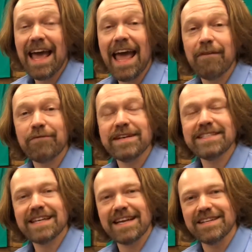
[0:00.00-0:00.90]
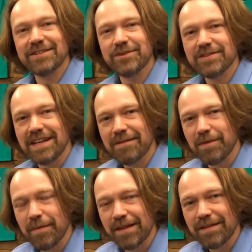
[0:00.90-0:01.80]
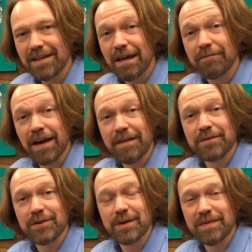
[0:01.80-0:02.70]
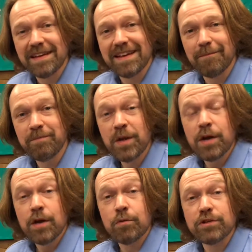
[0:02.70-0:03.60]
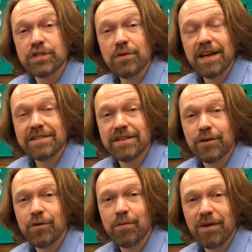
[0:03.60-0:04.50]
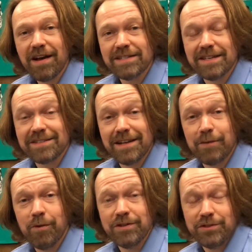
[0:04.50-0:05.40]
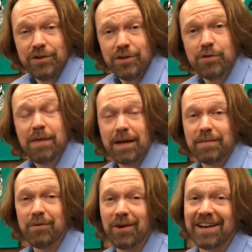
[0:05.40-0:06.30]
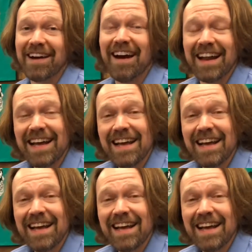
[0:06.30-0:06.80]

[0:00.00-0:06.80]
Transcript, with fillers: Every second Tuesday of the month at 5.30 p.m., we're showcasing cool projects like ones you might be working on.